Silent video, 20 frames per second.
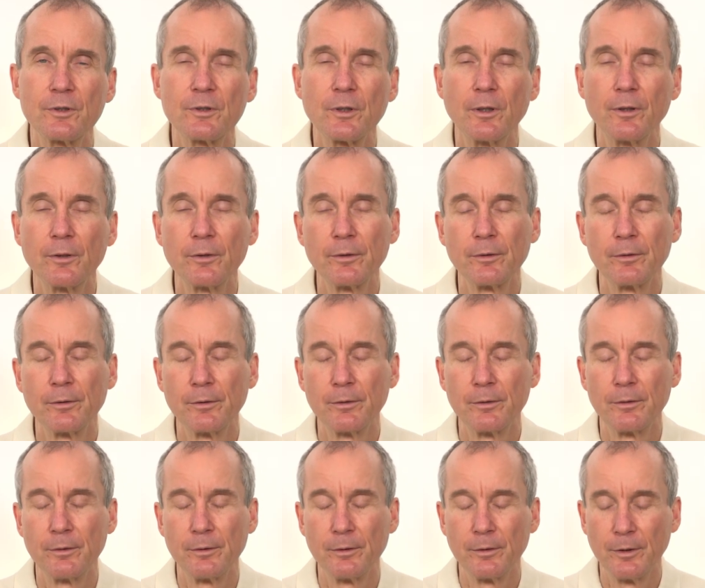down,
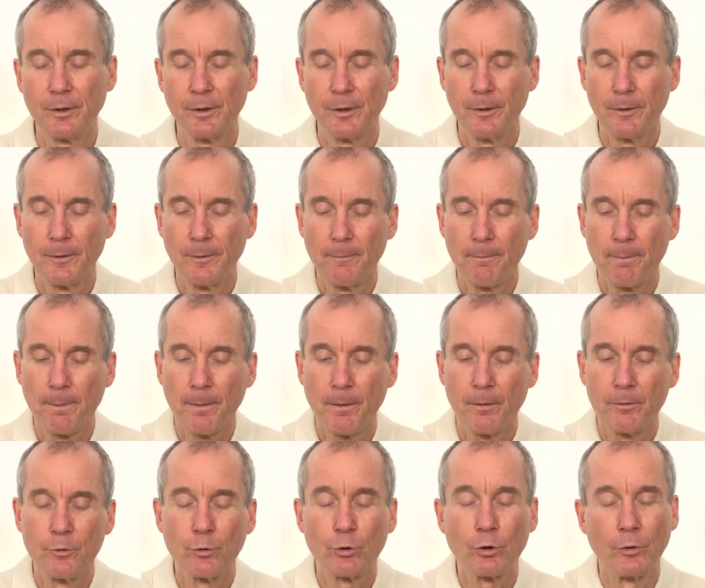
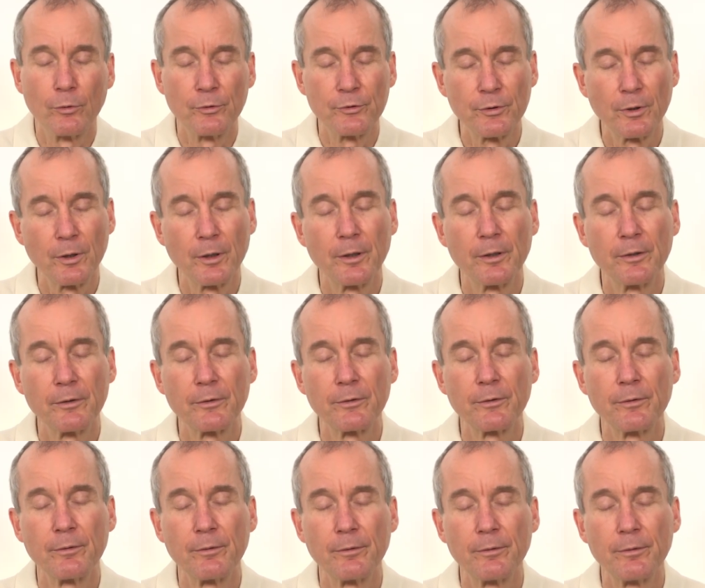you close your eyes,
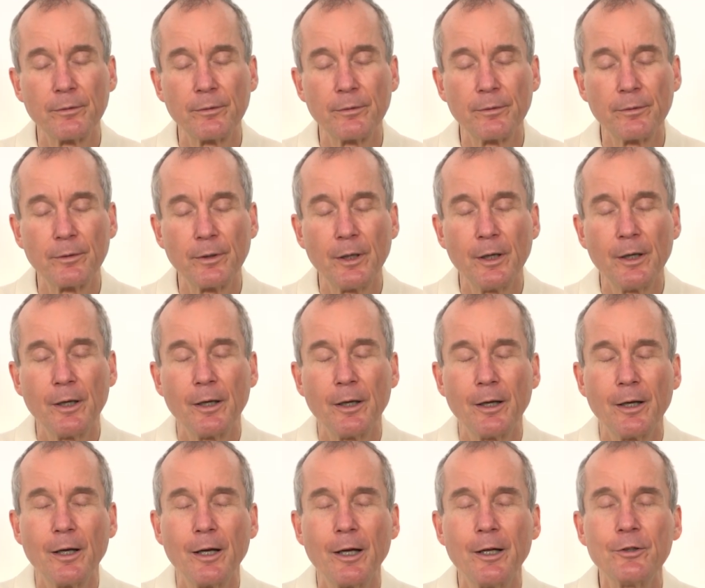
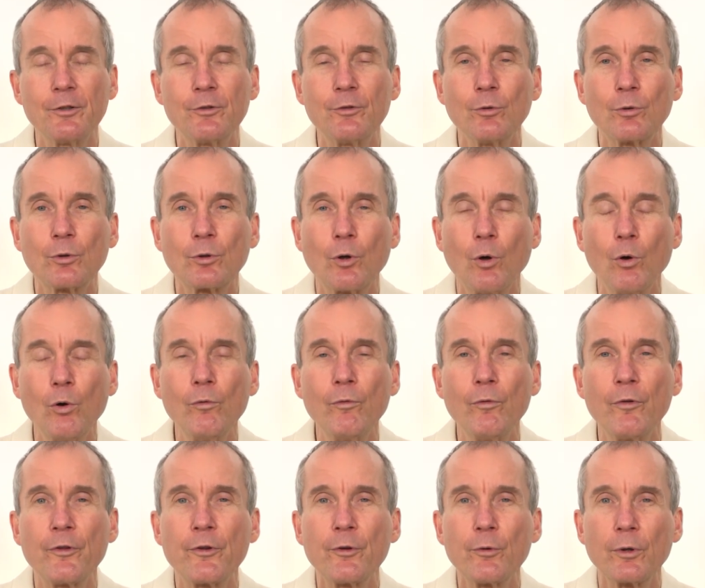and you go
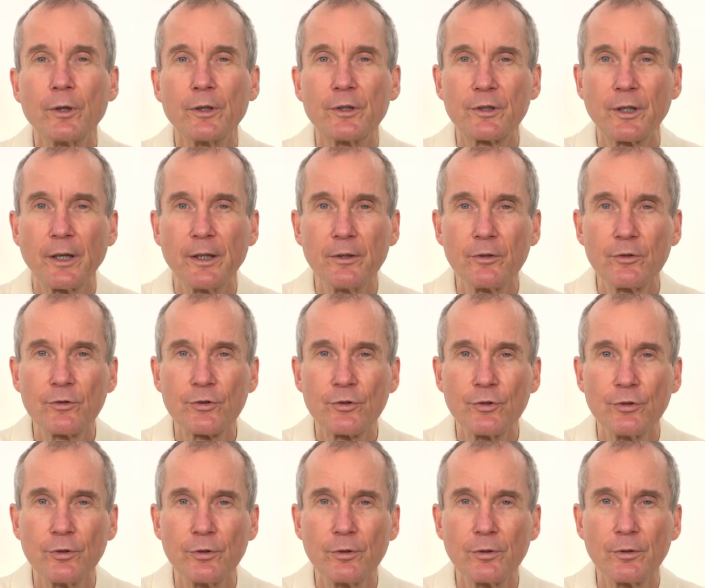with your
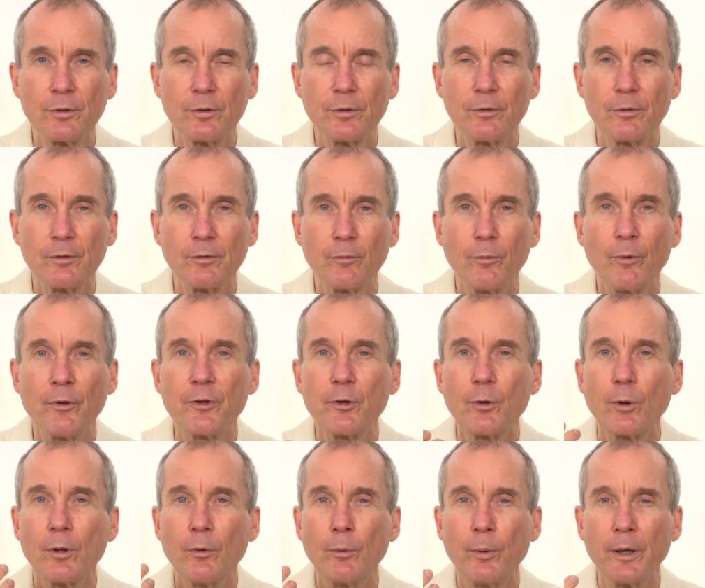attention, with
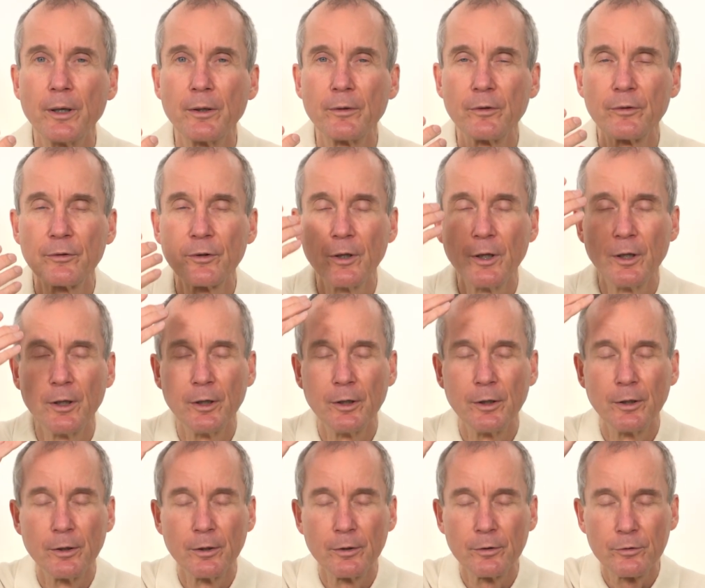your awareness,
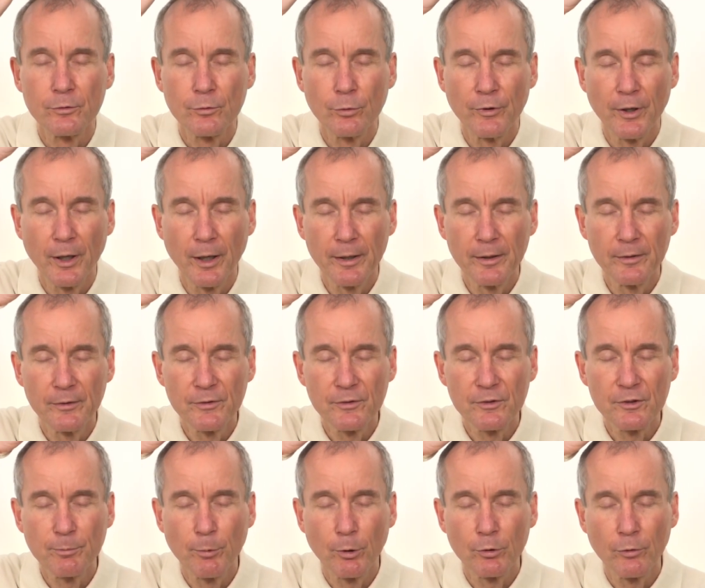to the highest
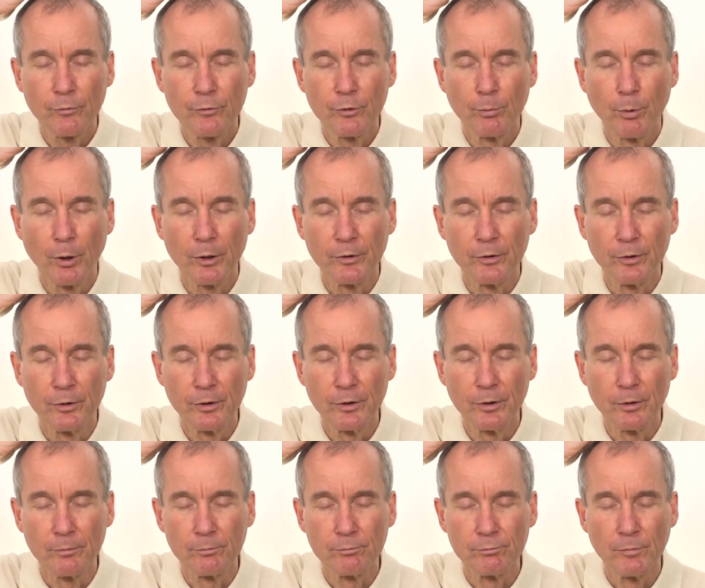spot of your body,
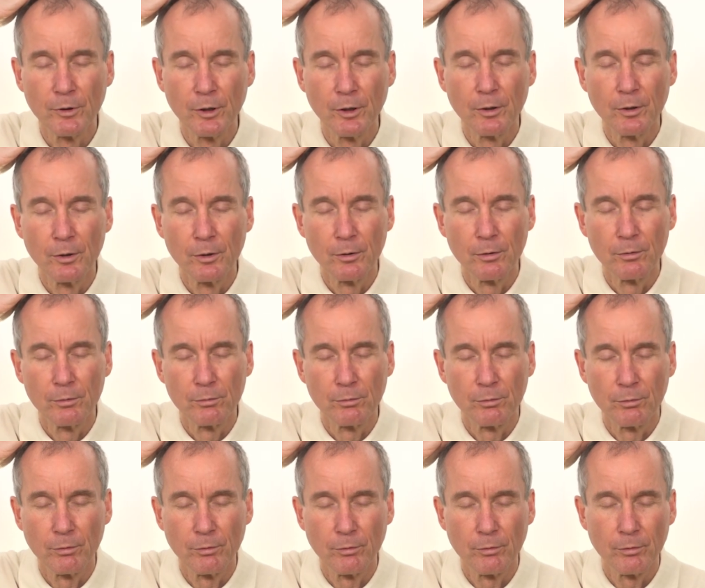here.
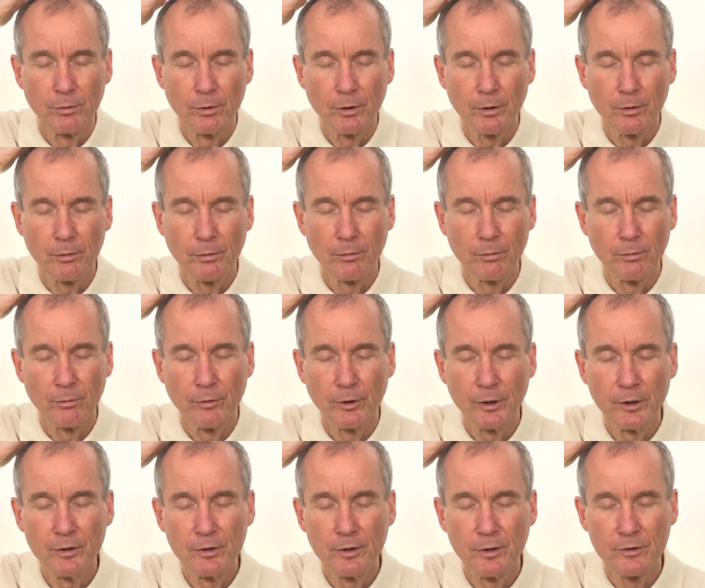The
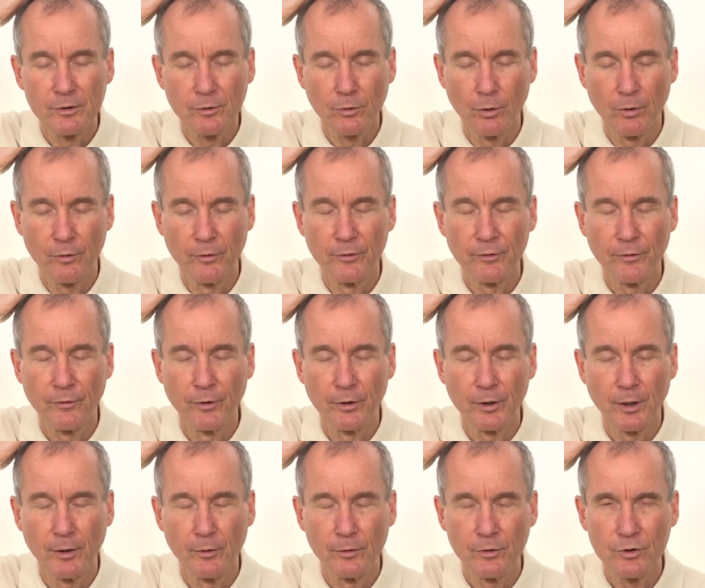Indians call this the
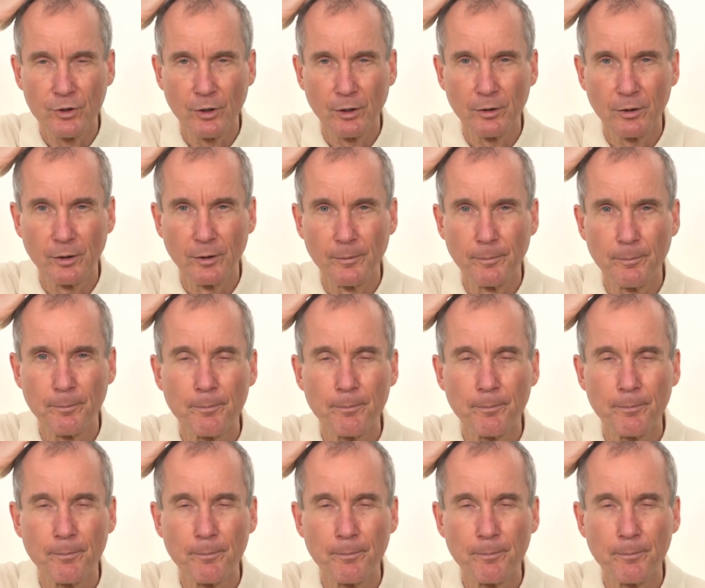crown chakra.